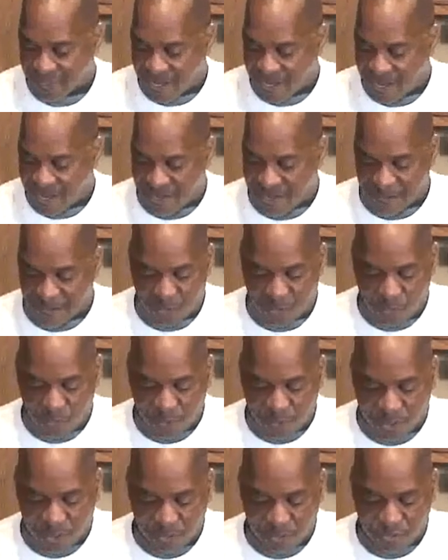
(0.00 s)
I'm
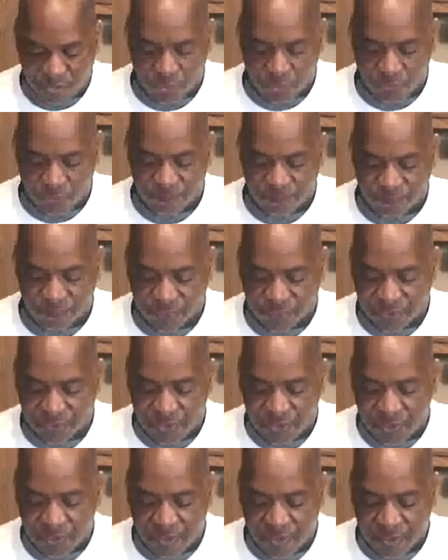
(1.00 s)
going to,
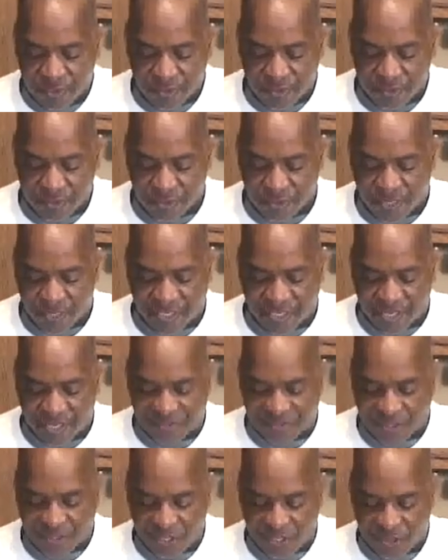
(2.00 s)
like I
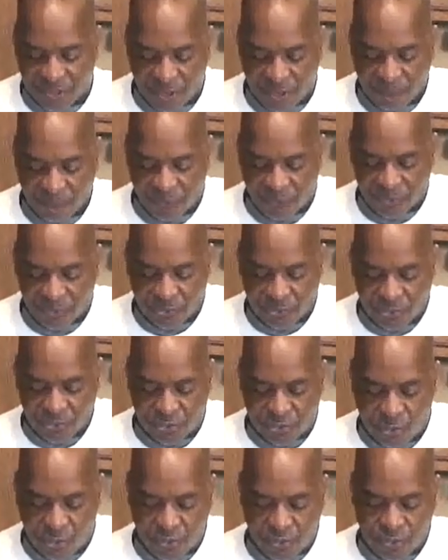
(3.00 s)
said, I'm going to
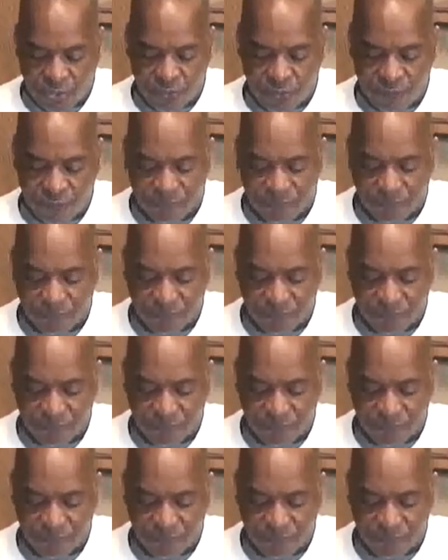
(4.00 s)
show you